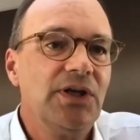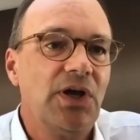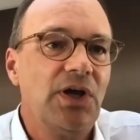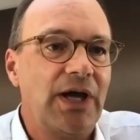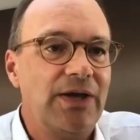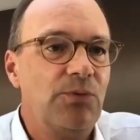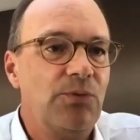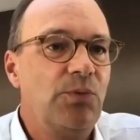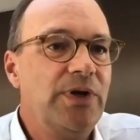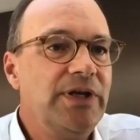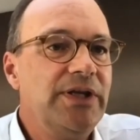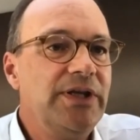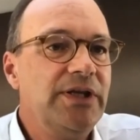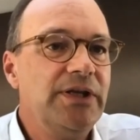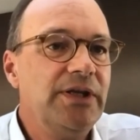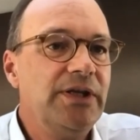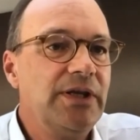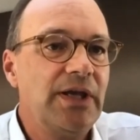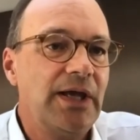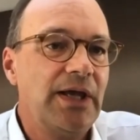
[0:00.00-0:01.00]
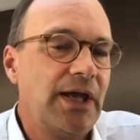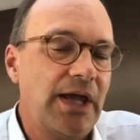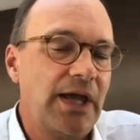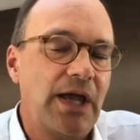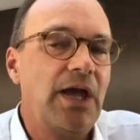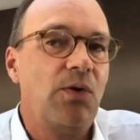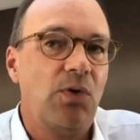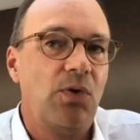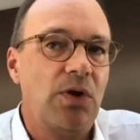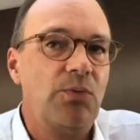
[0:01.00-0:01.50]
I really
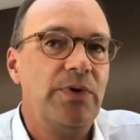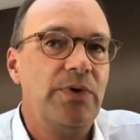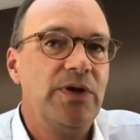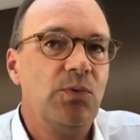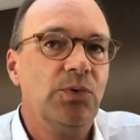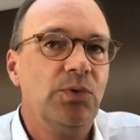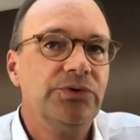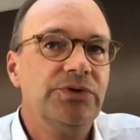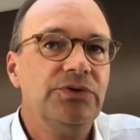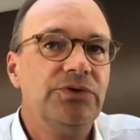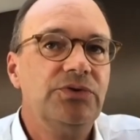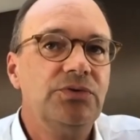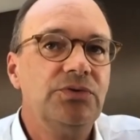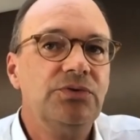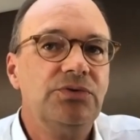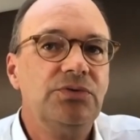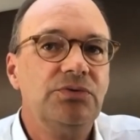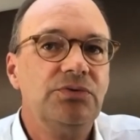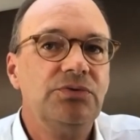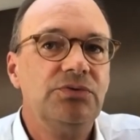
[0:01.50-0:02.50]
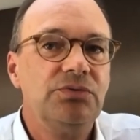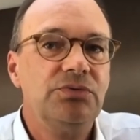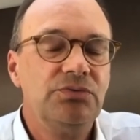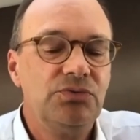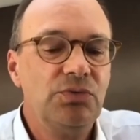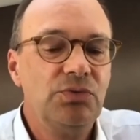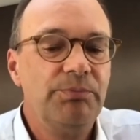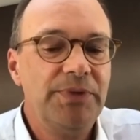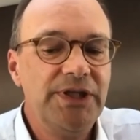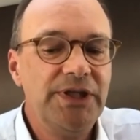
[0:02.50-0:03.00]
wanted to
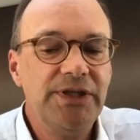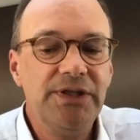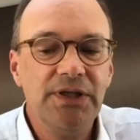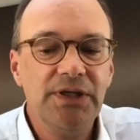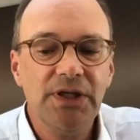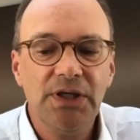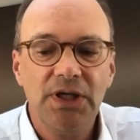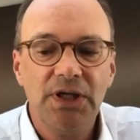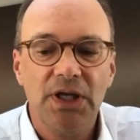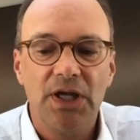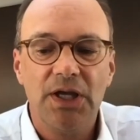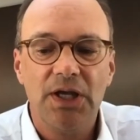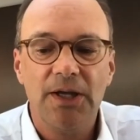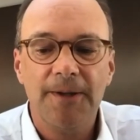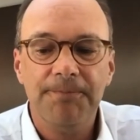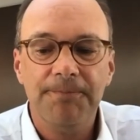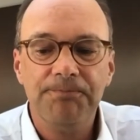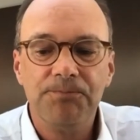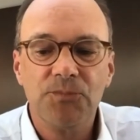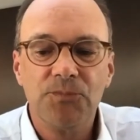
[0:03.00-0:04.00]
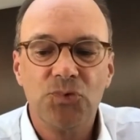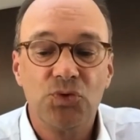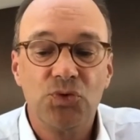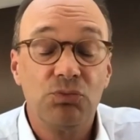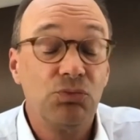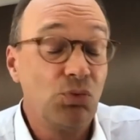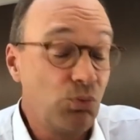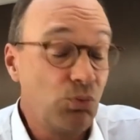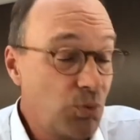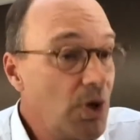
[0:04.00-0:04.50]
be
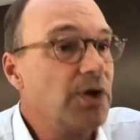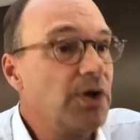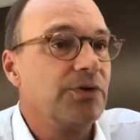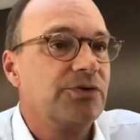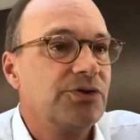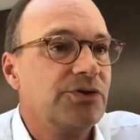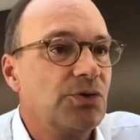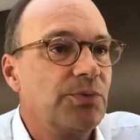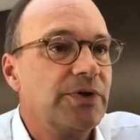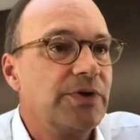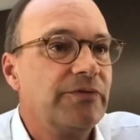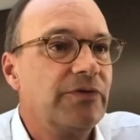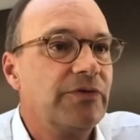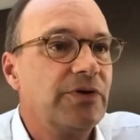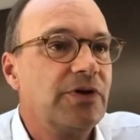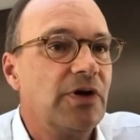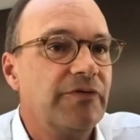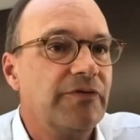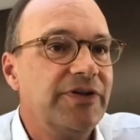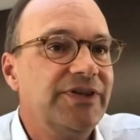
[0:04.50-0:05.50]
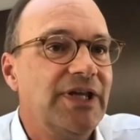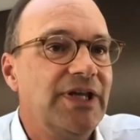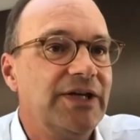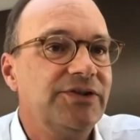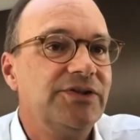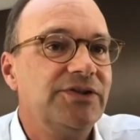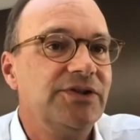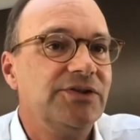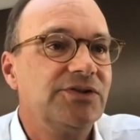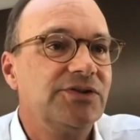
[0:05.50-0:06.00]
to work during the
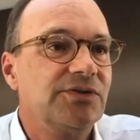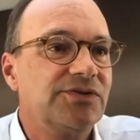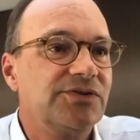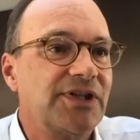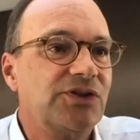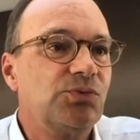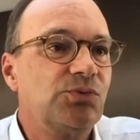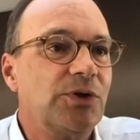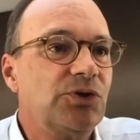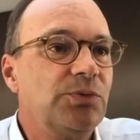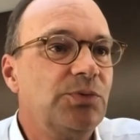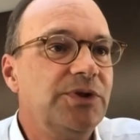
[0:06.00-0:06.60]
COVID-19. So that's what we